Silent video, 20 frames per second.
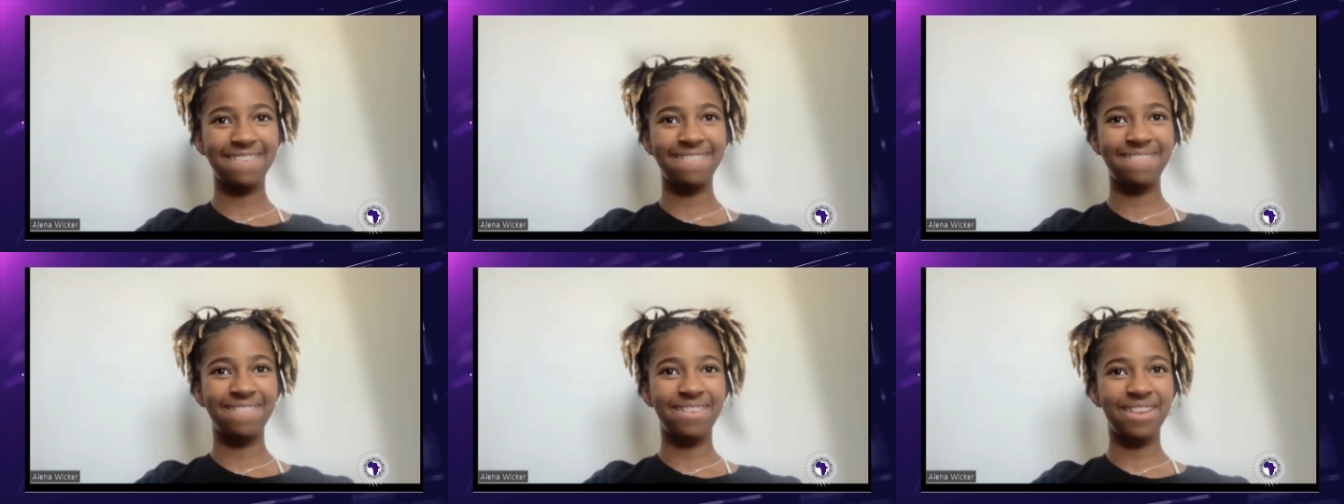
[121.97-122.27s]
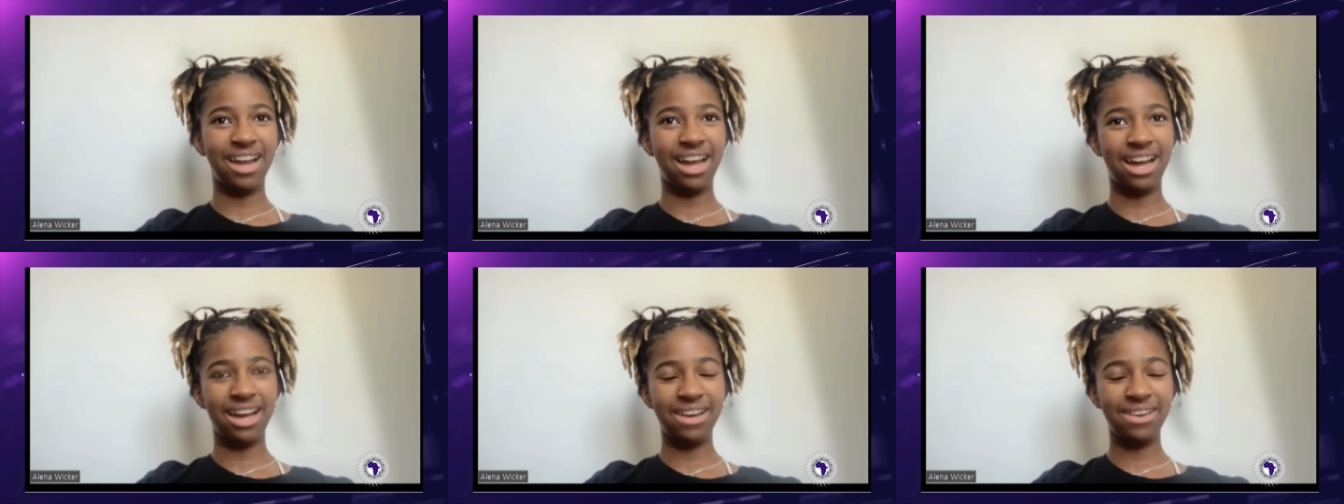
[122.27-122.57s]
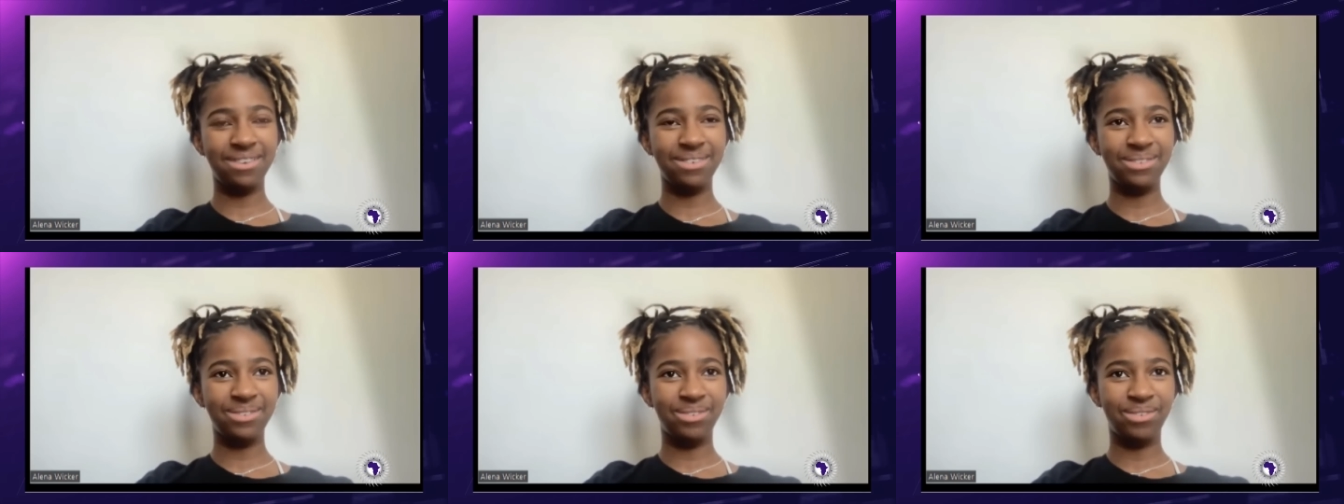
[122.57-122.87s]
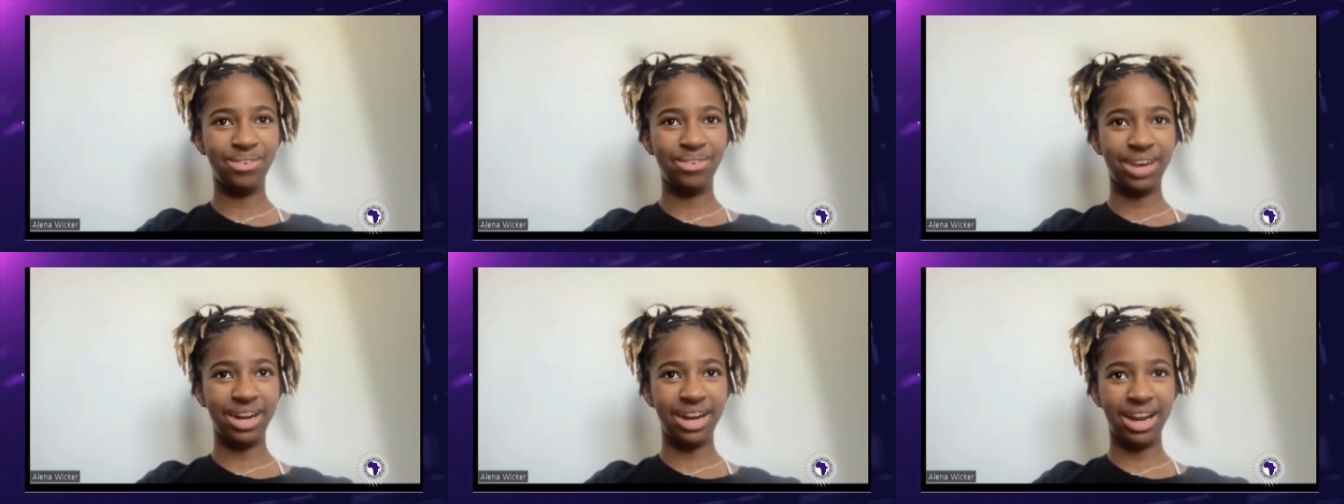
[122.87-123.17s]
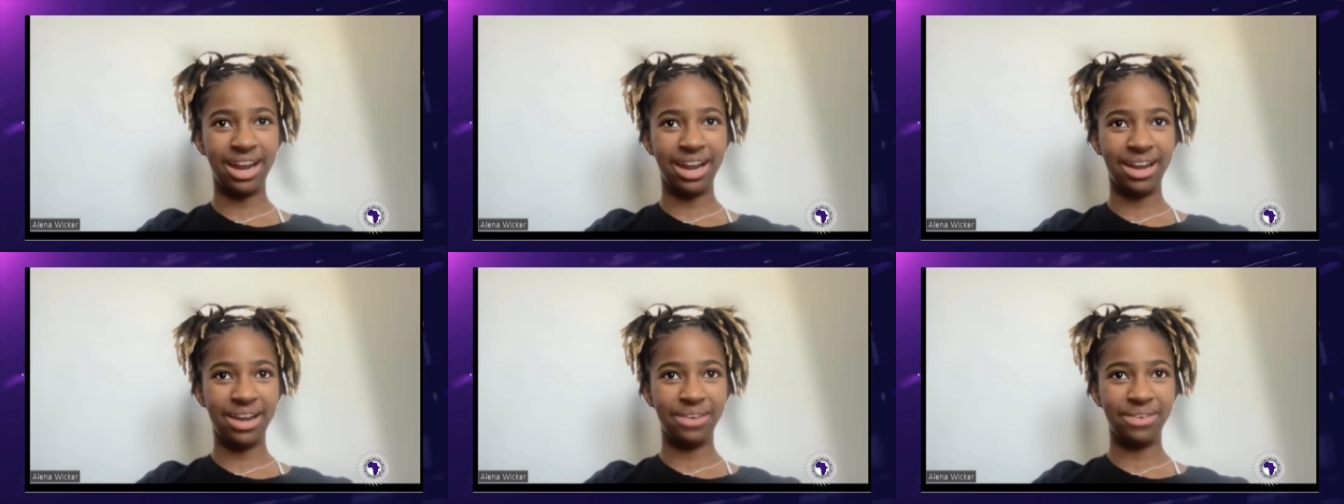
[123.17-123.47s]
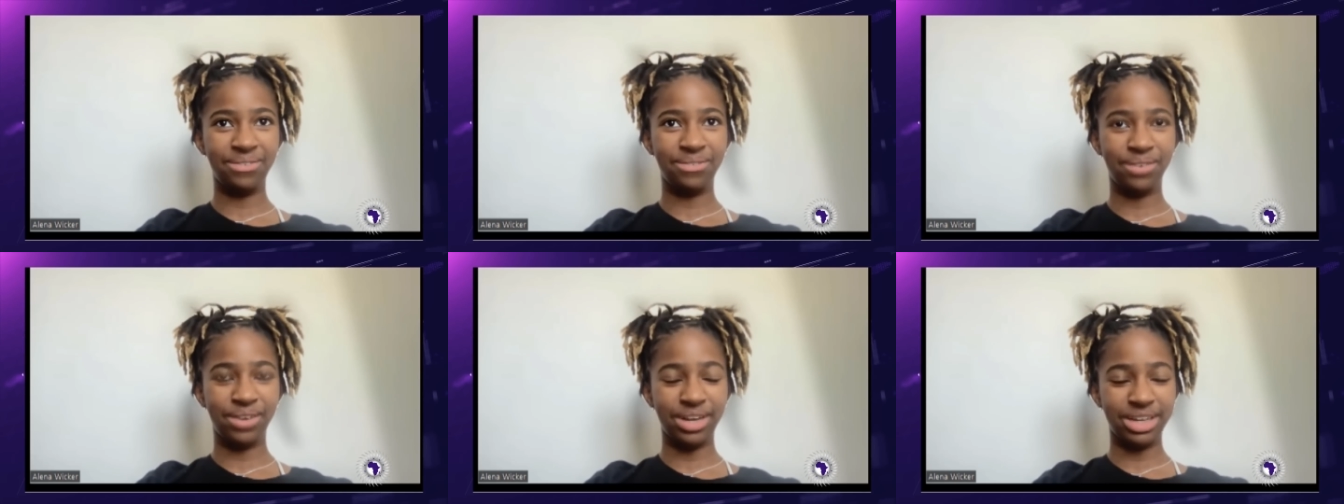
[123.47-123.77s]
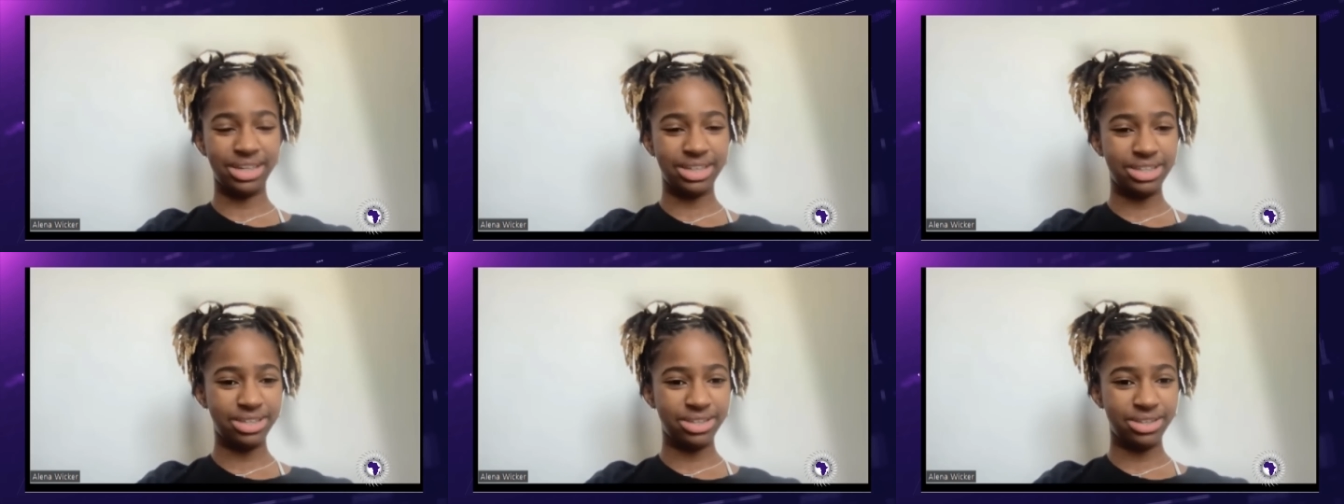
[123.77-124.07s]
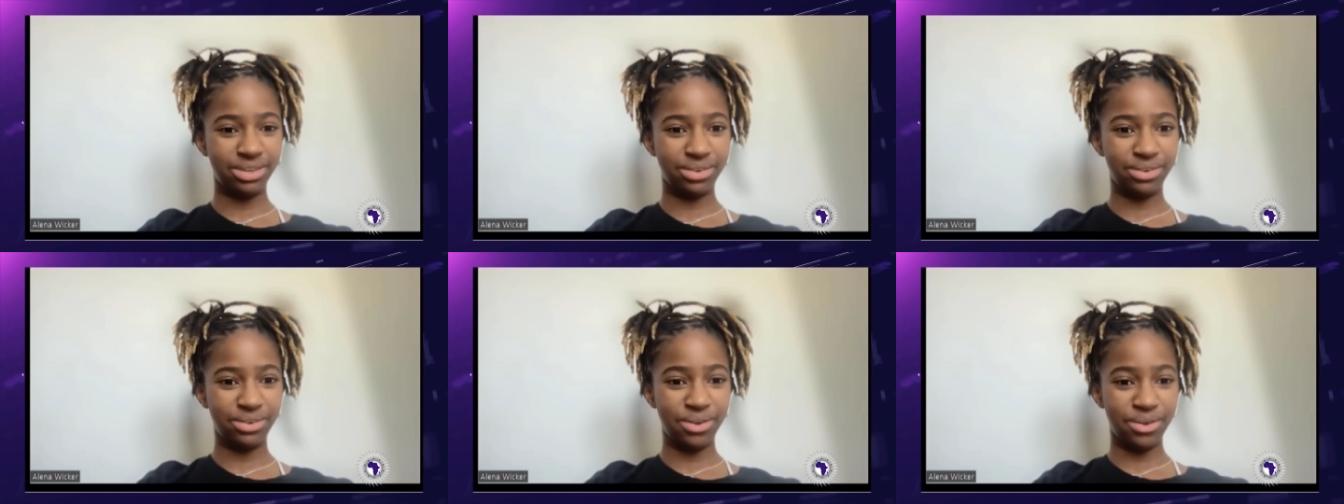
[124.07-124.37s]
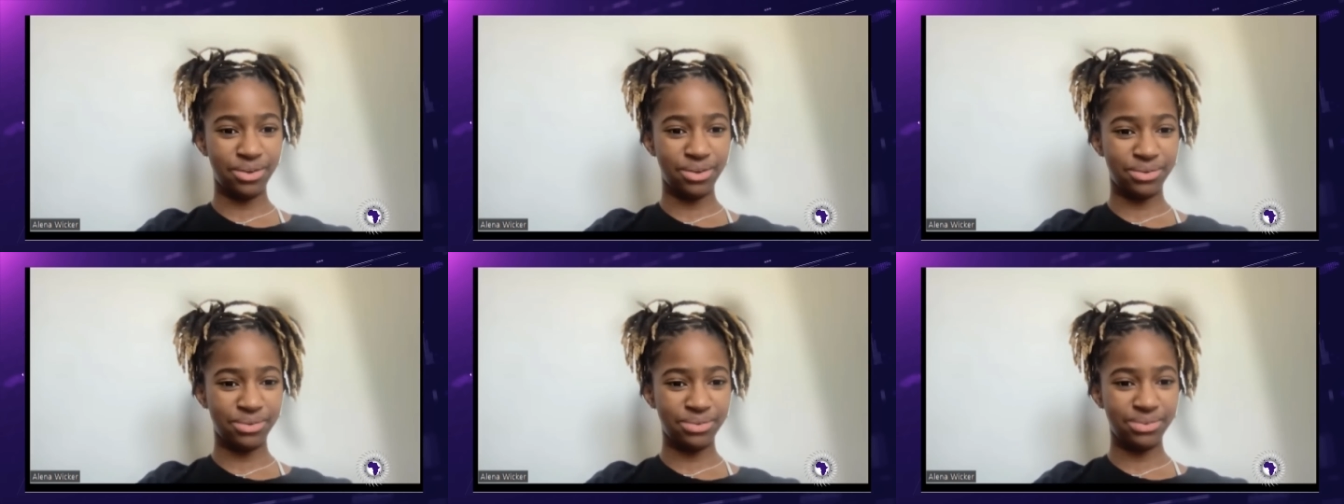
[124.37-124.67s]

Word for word: of not where I wanted to go.